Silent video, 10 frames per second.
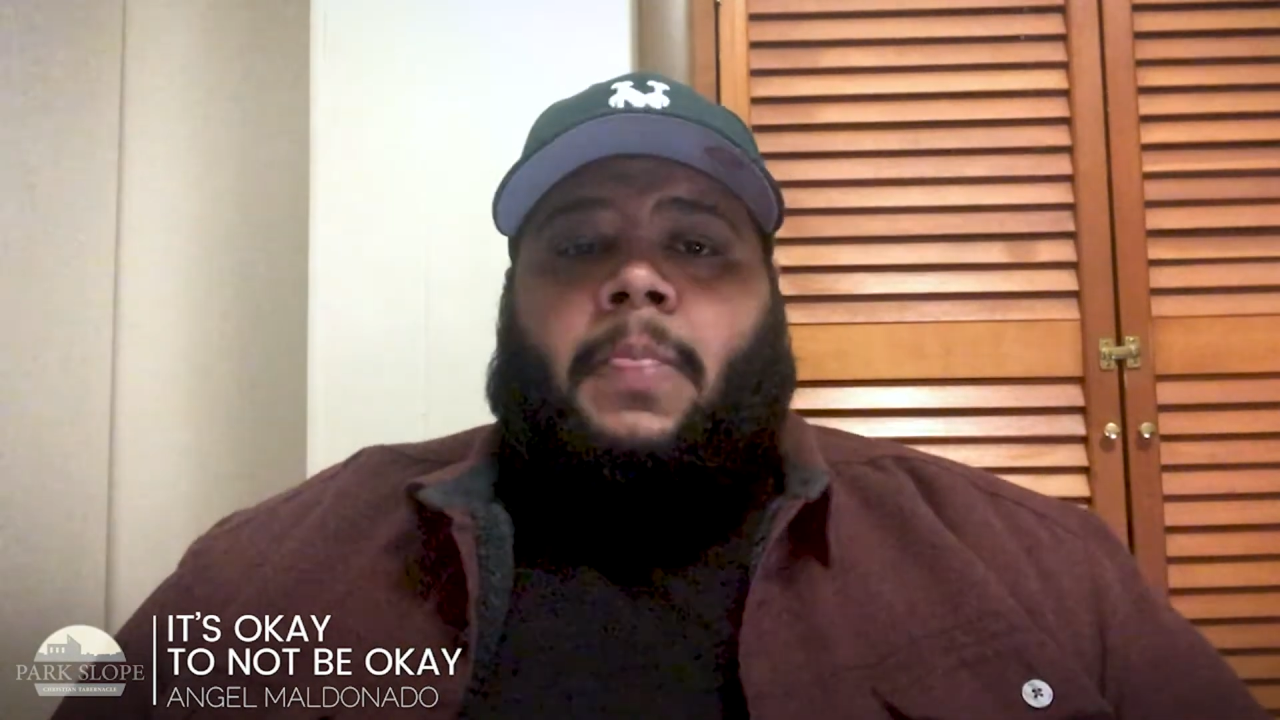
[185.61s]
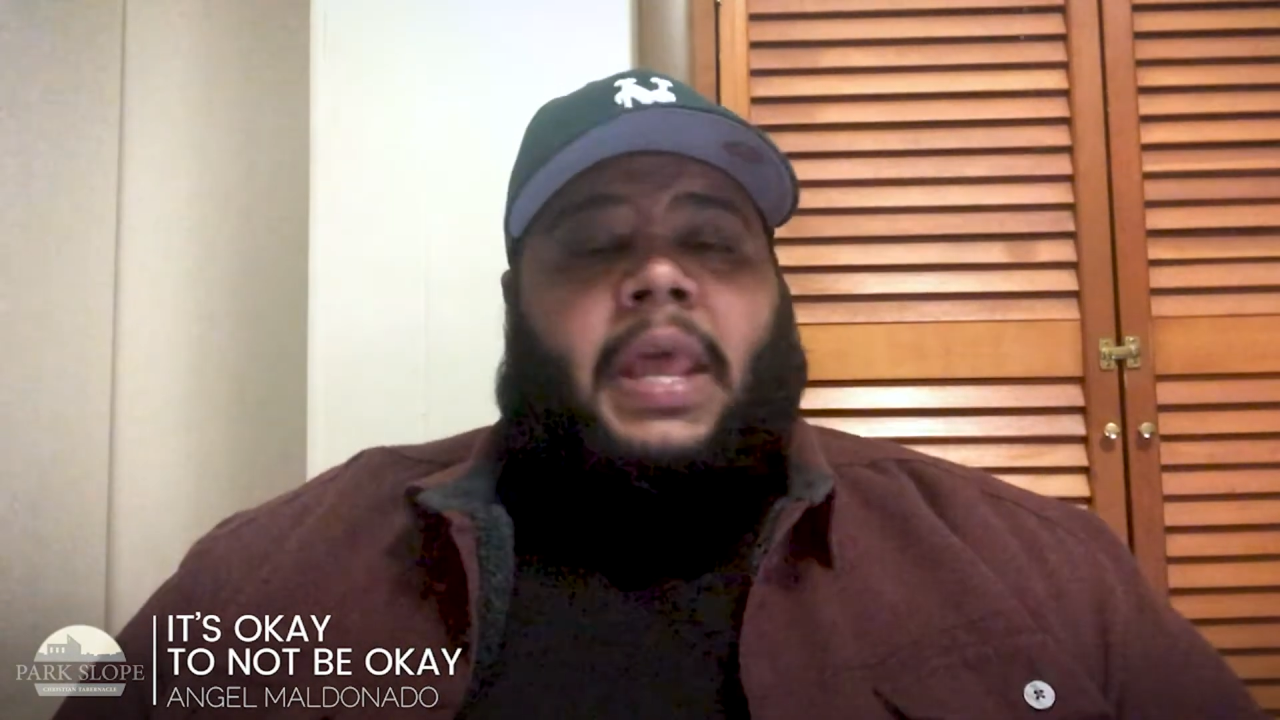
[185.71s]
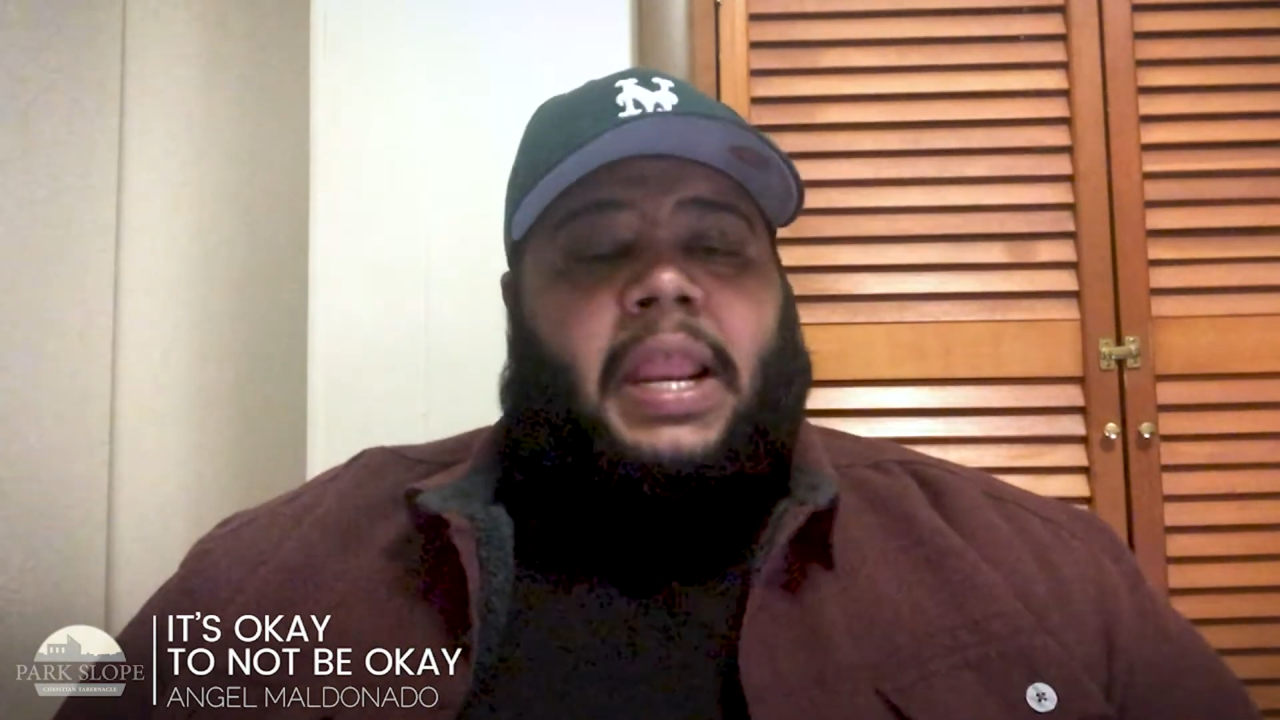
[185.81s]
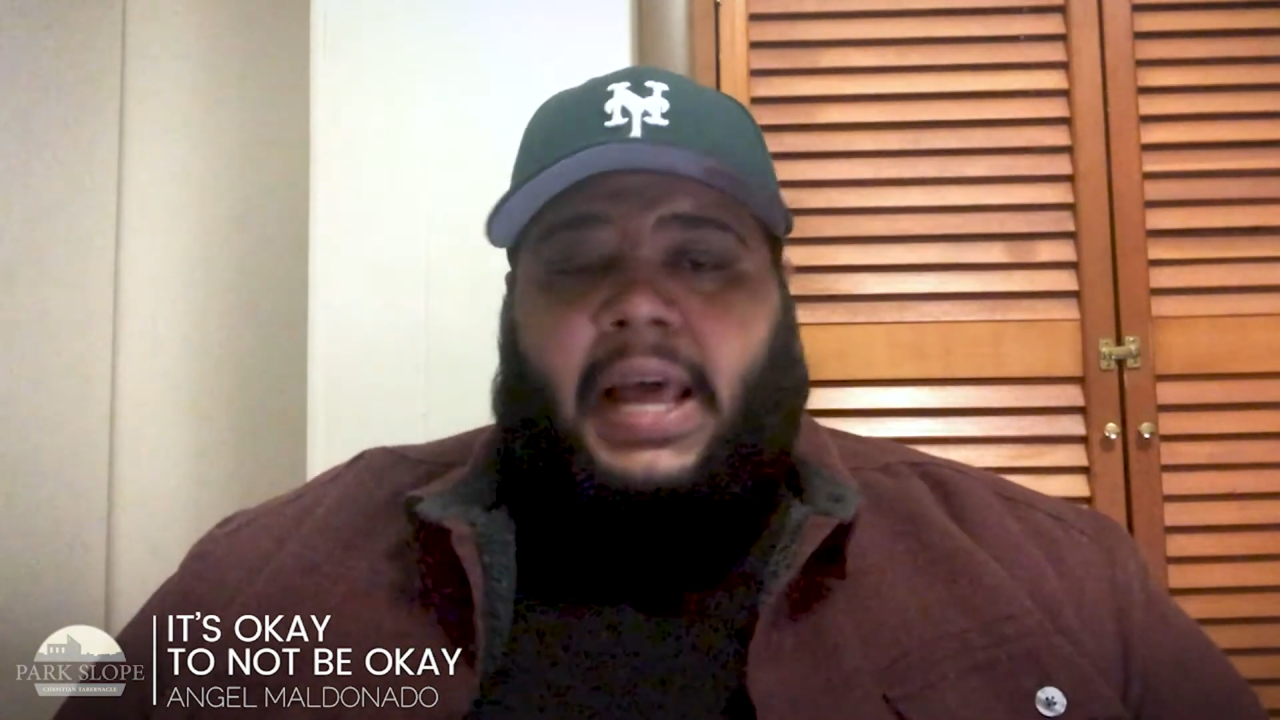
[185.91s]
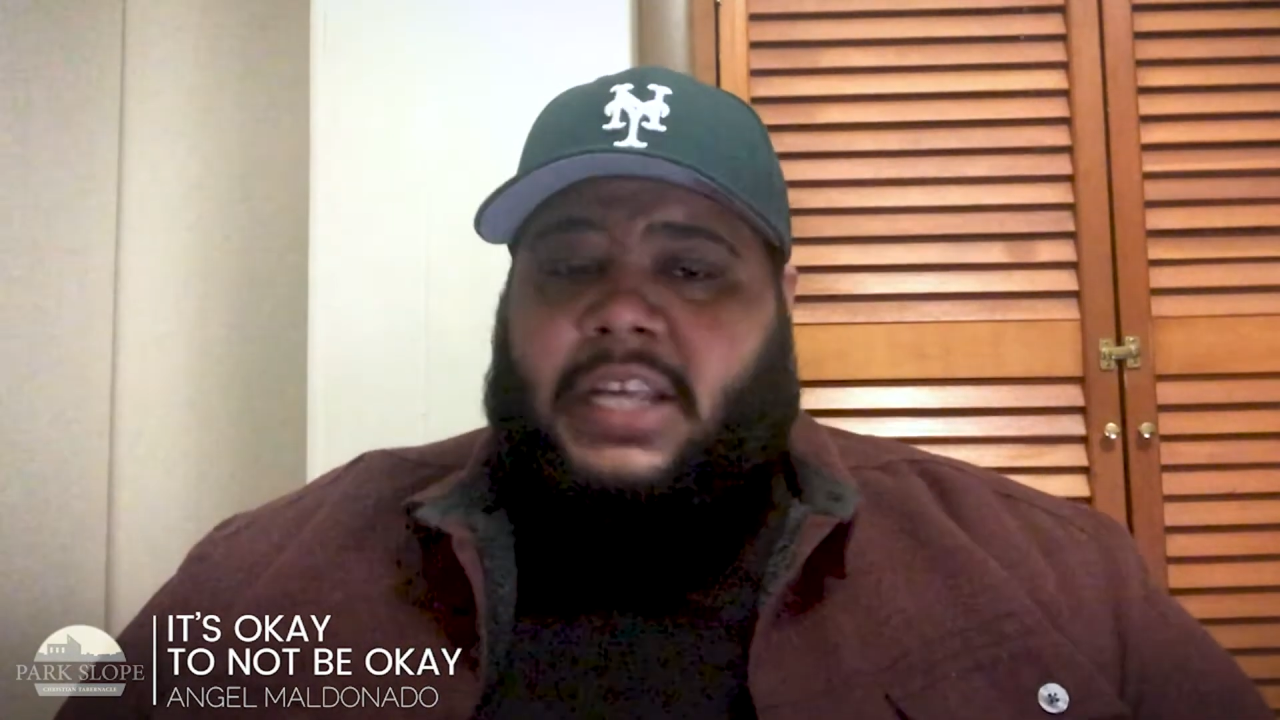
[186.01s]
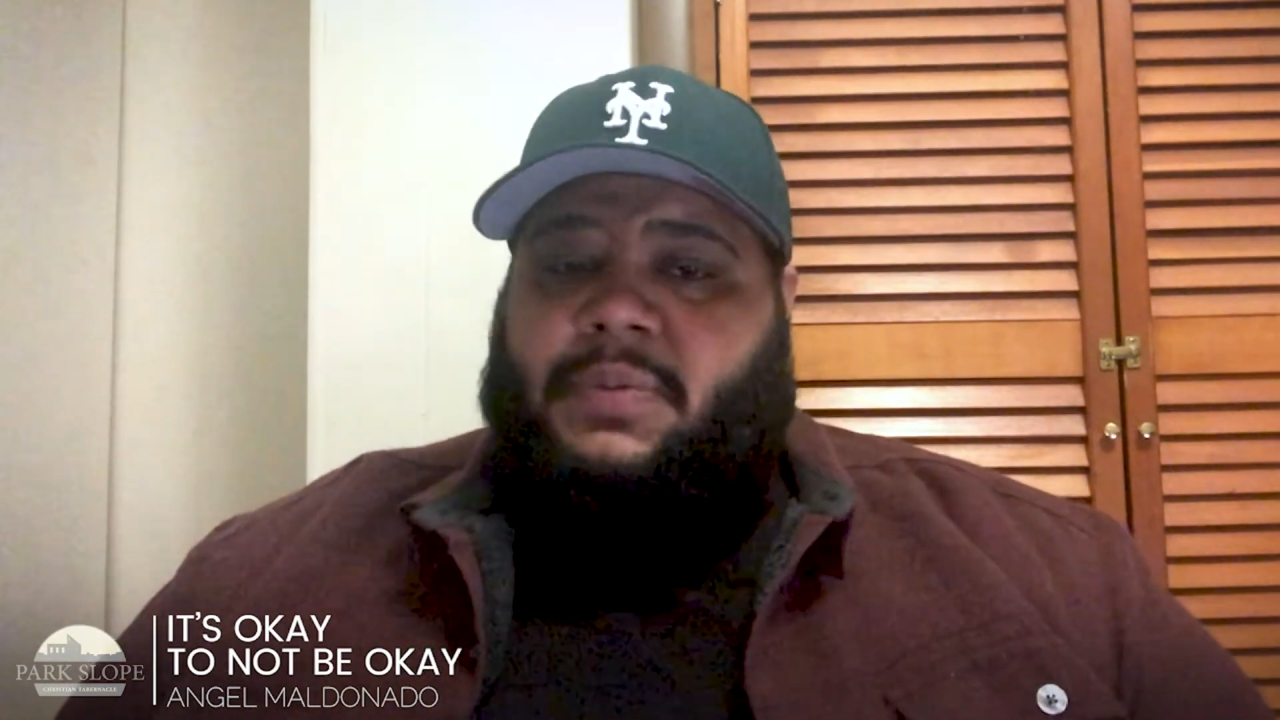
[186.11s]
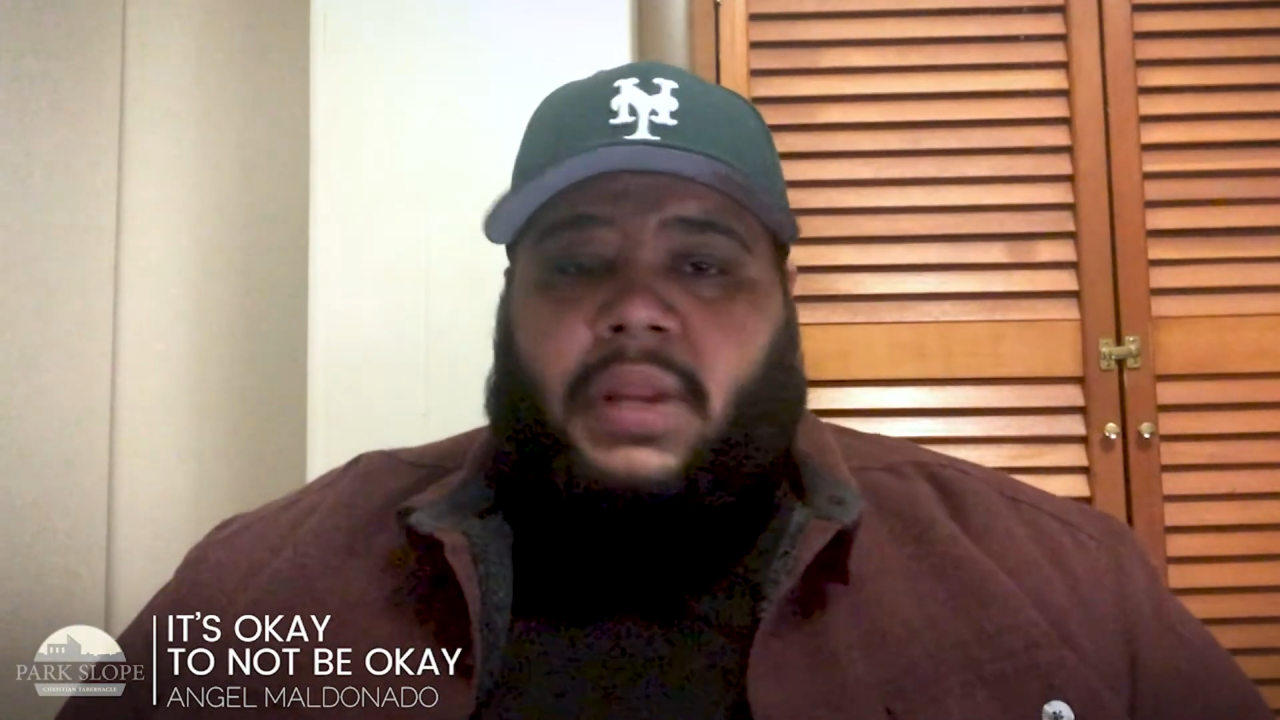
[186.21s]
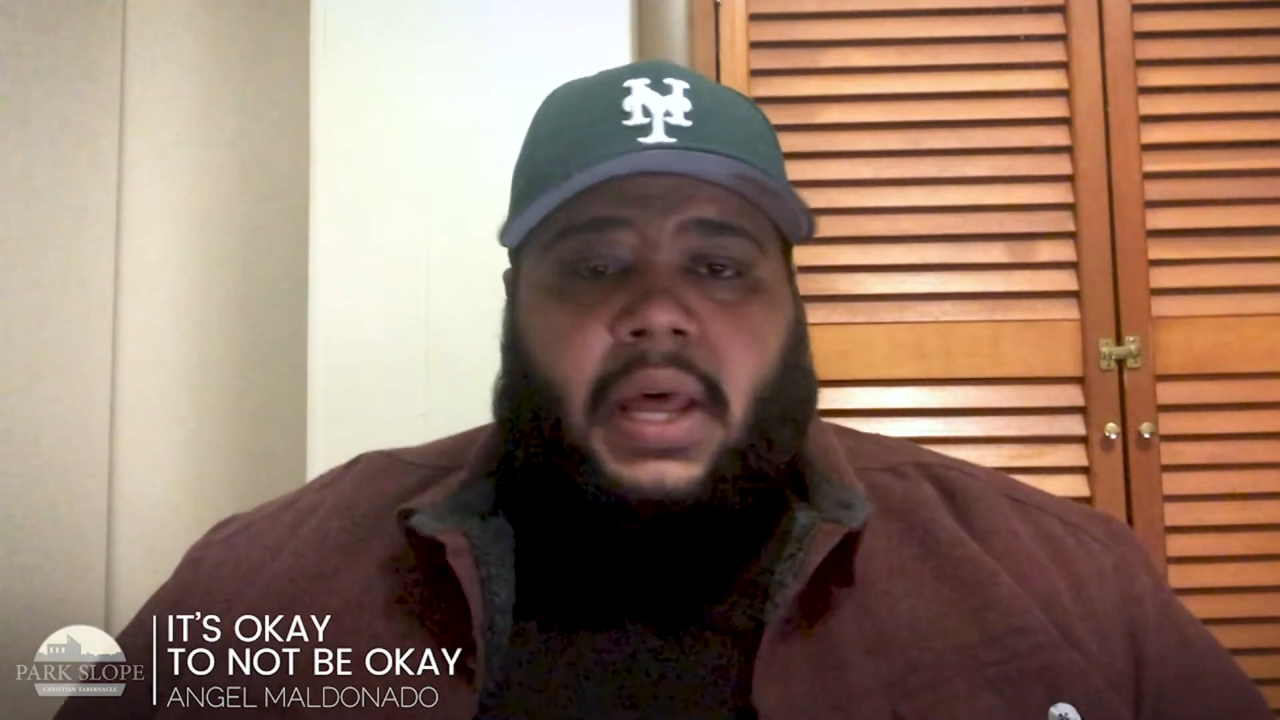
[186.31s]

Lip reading: And last but